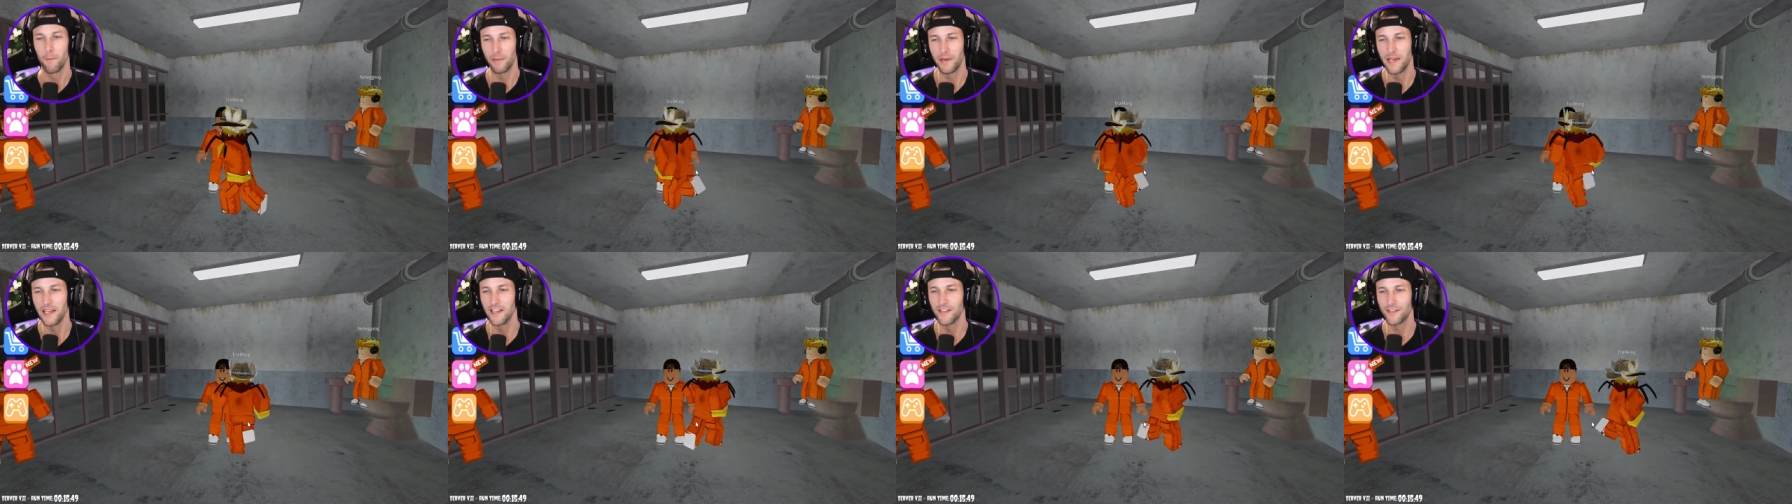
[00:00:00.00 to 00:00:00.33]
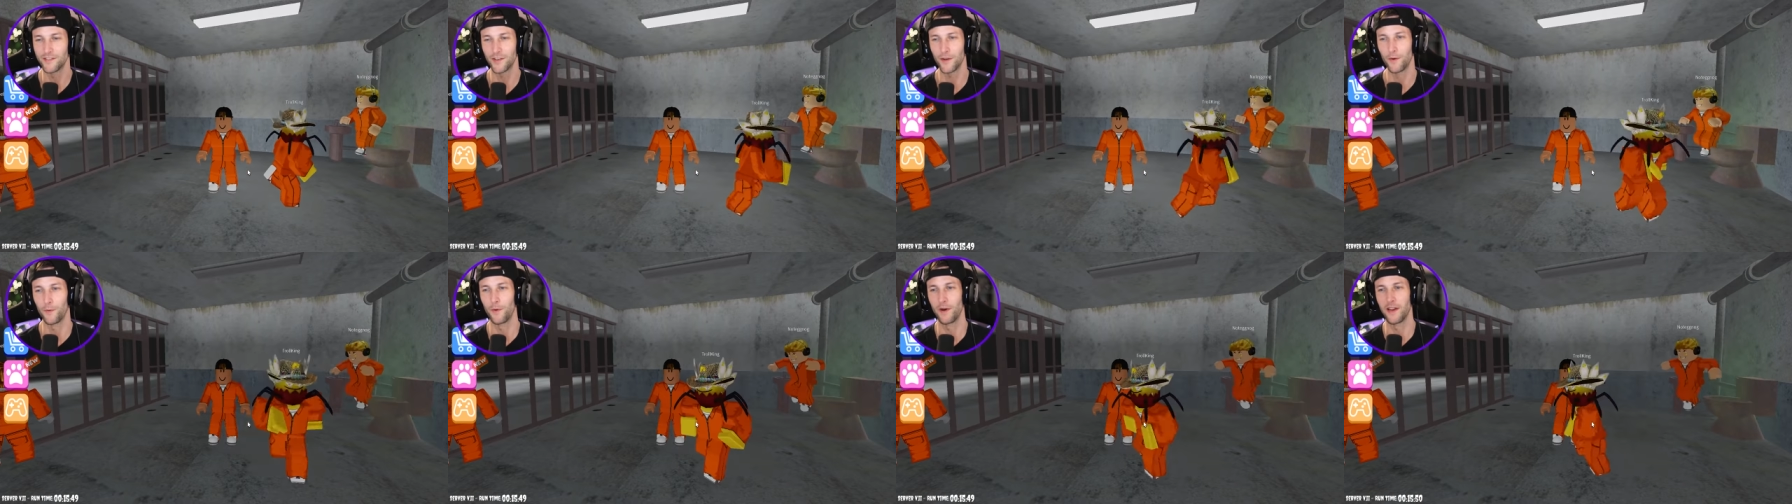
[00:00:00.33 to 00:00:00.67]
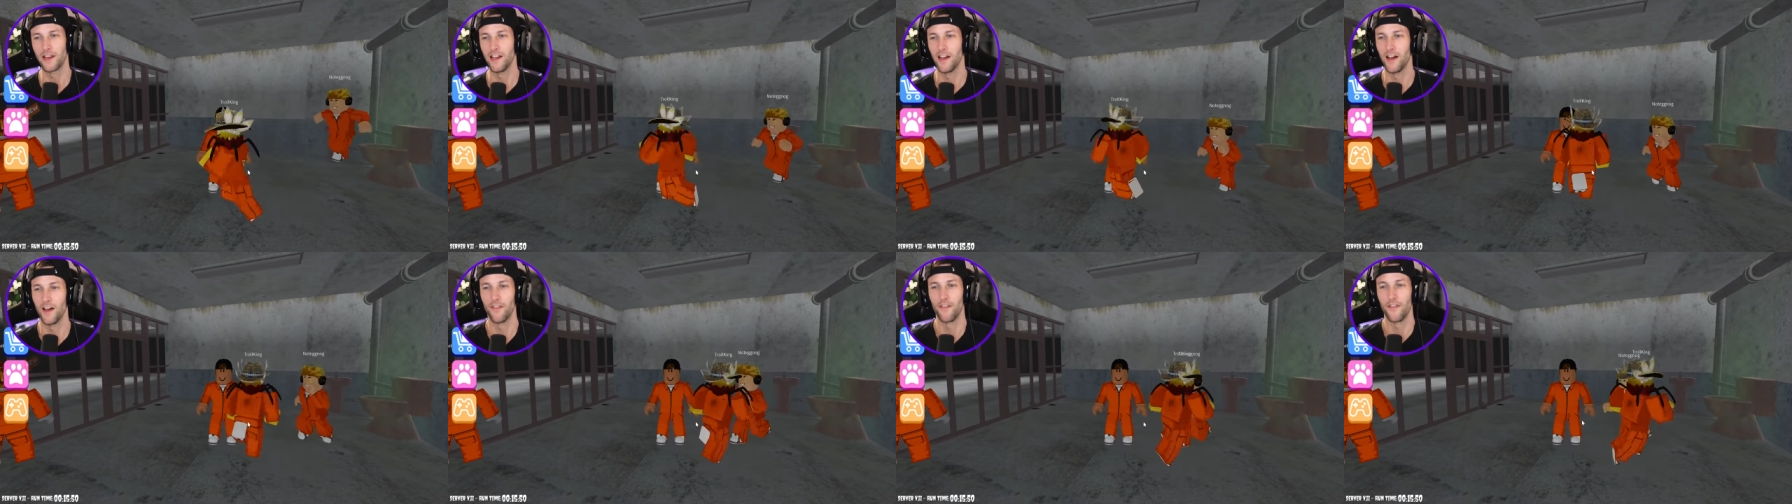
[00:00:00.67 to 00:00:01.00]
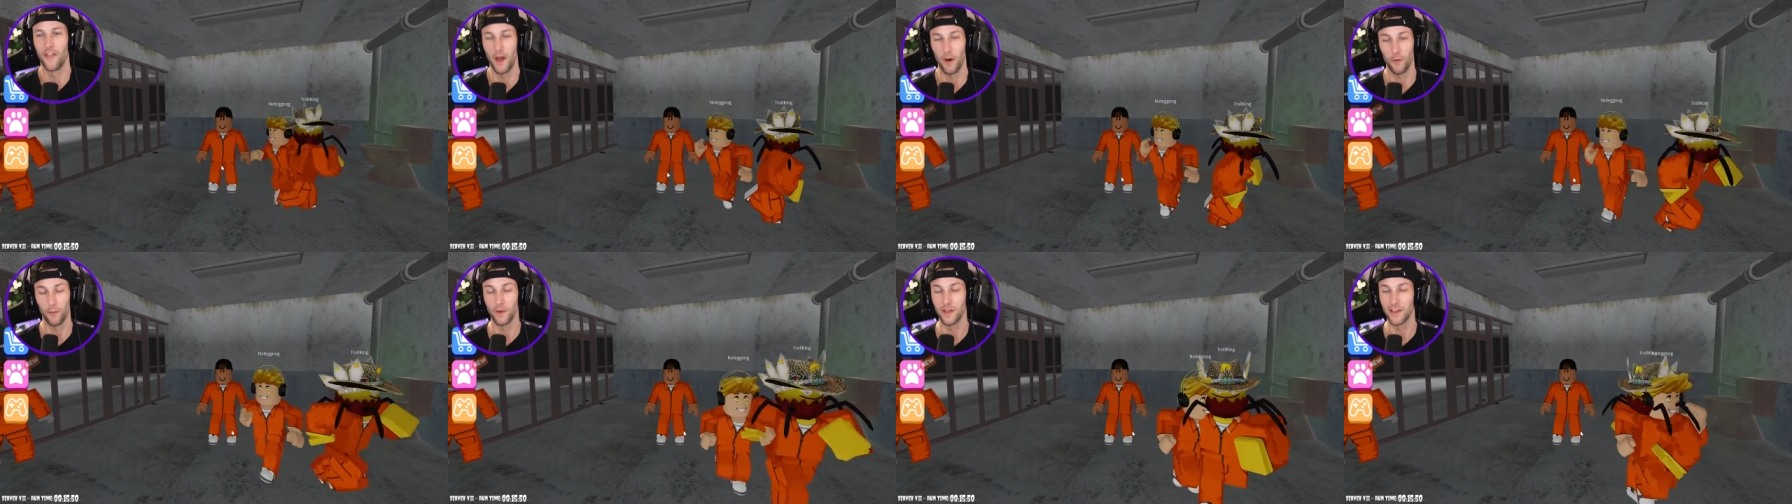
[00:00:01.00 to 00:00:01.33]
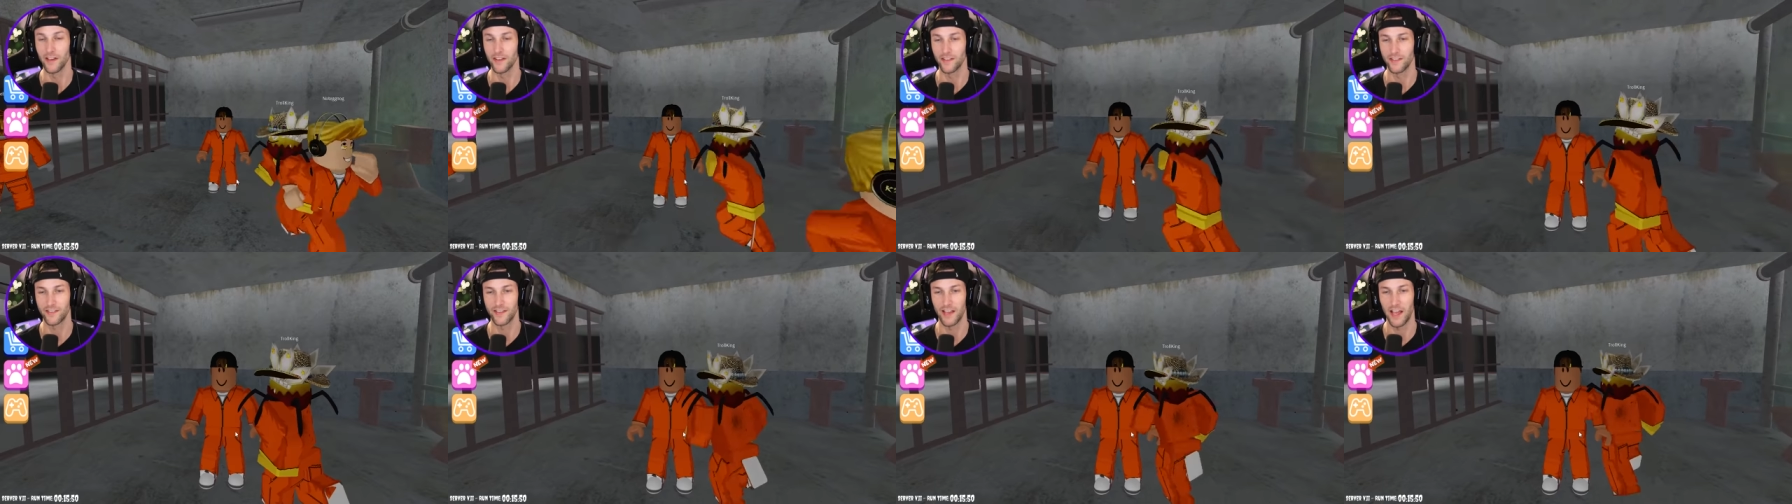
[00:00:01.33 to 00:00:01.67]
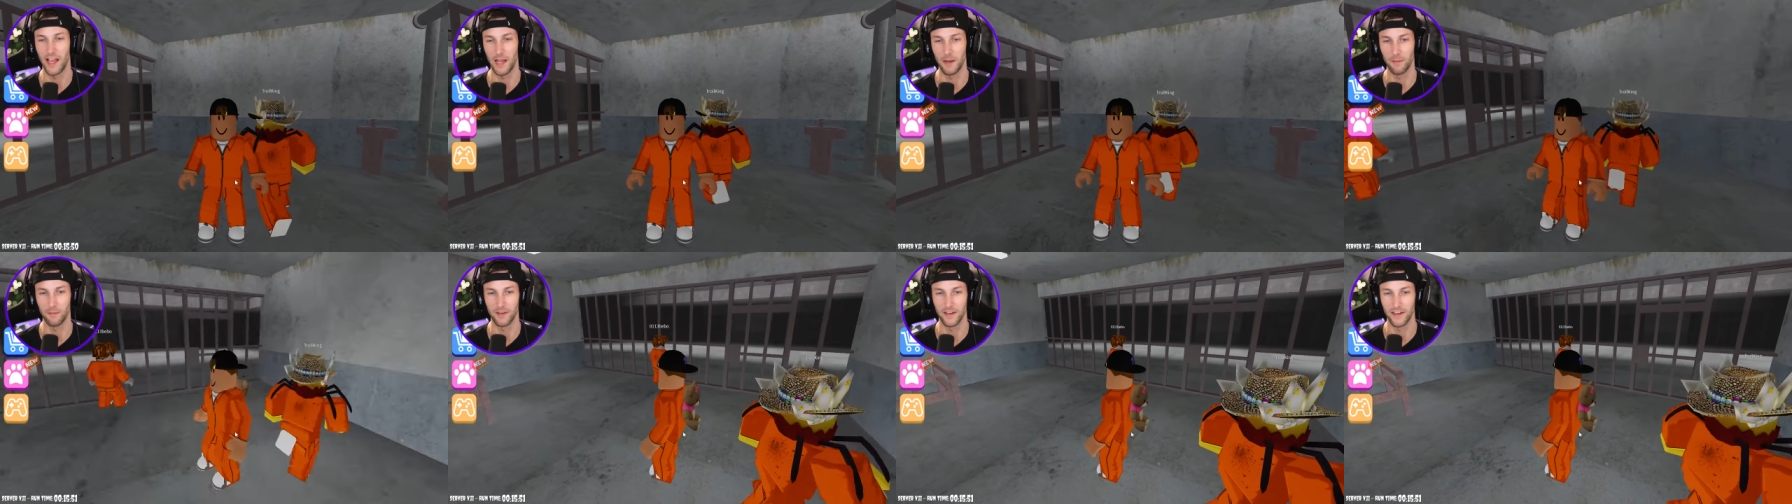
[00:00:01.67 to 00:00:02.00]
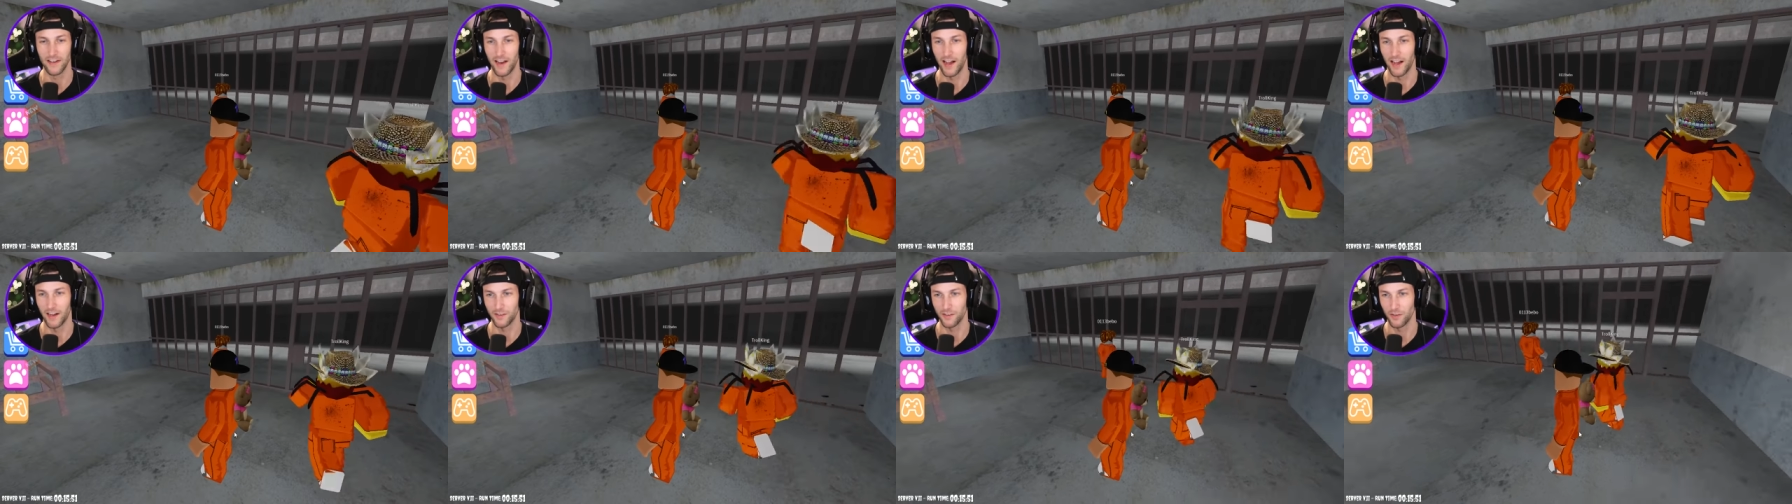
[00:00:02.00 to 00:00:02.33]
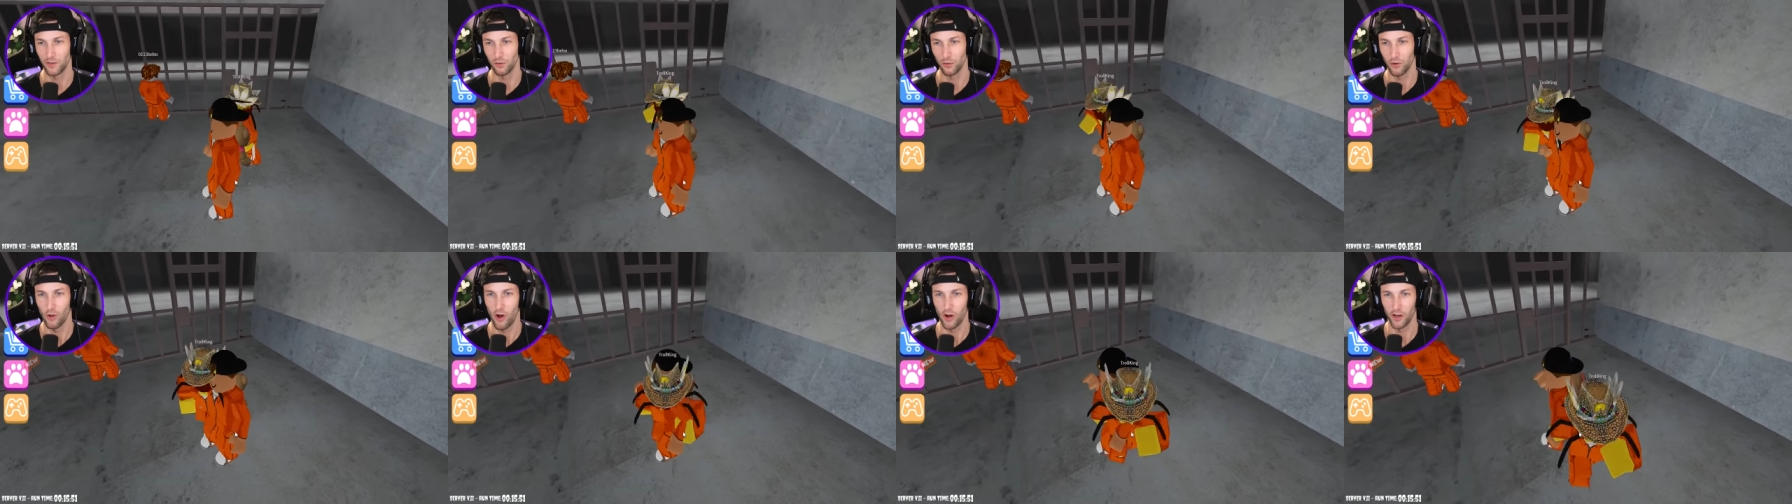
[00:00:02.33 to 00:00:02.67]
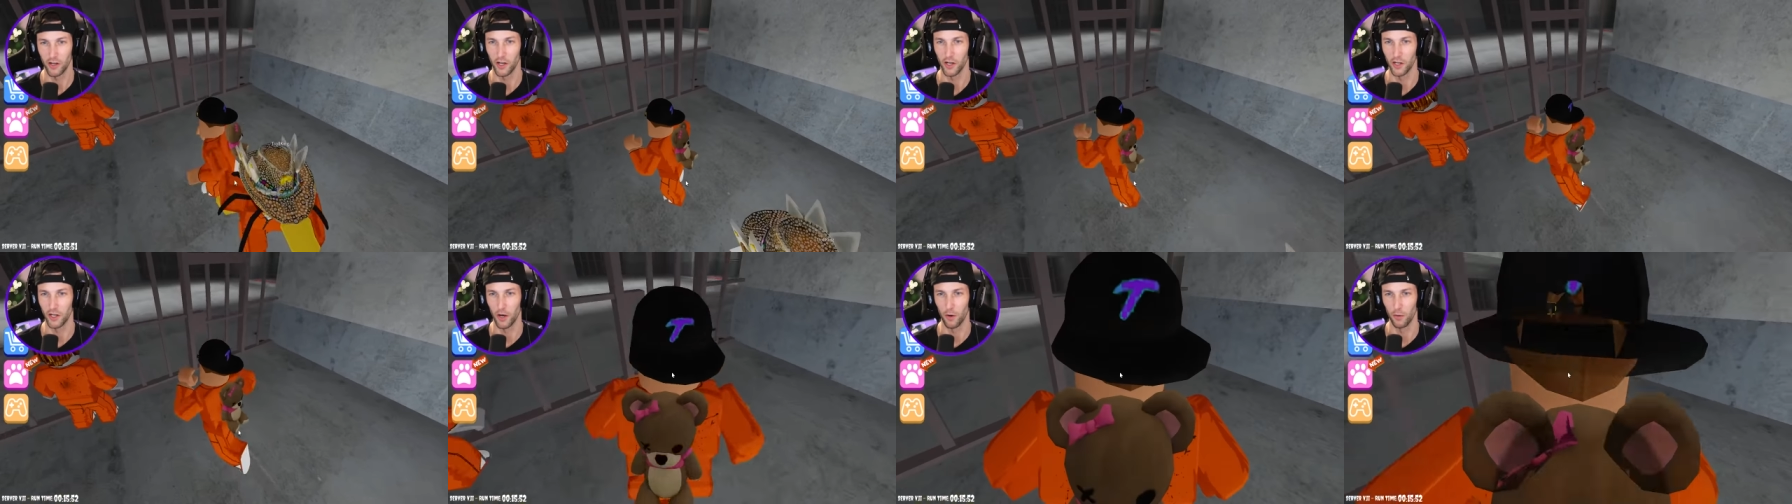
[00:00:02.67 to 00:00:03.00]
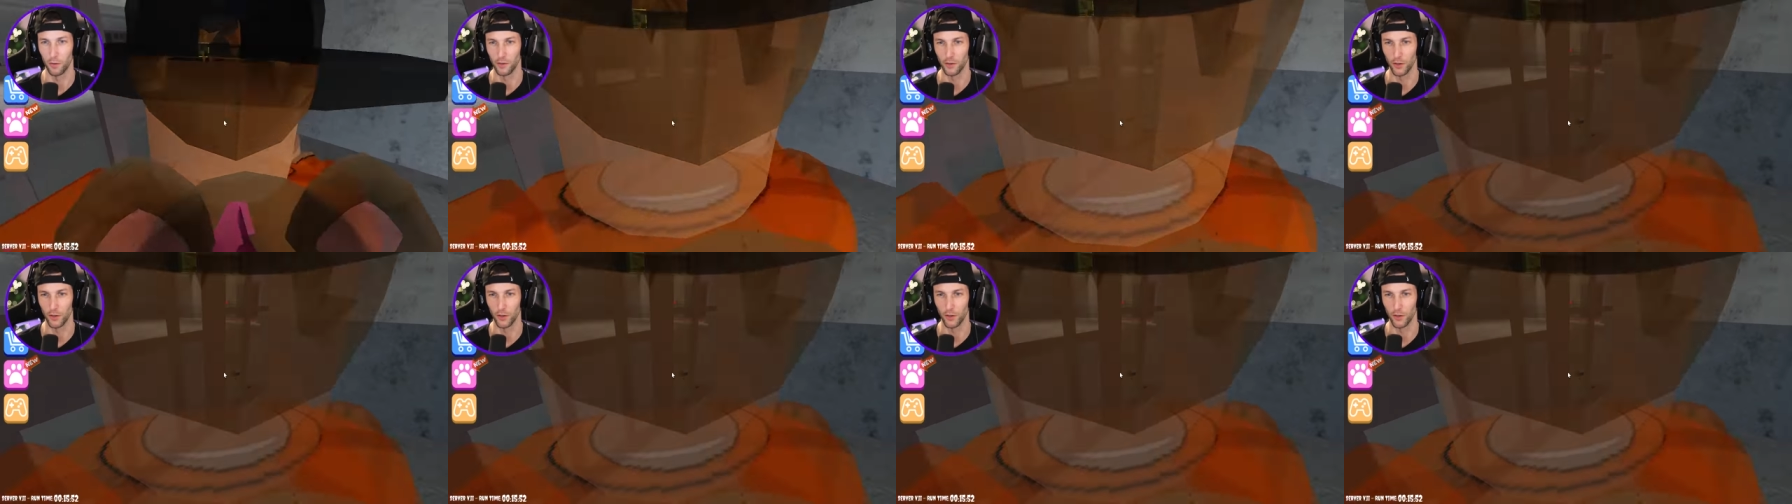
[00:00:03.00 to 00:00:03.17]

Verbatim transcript: pizzeria that we escaped not too long ago.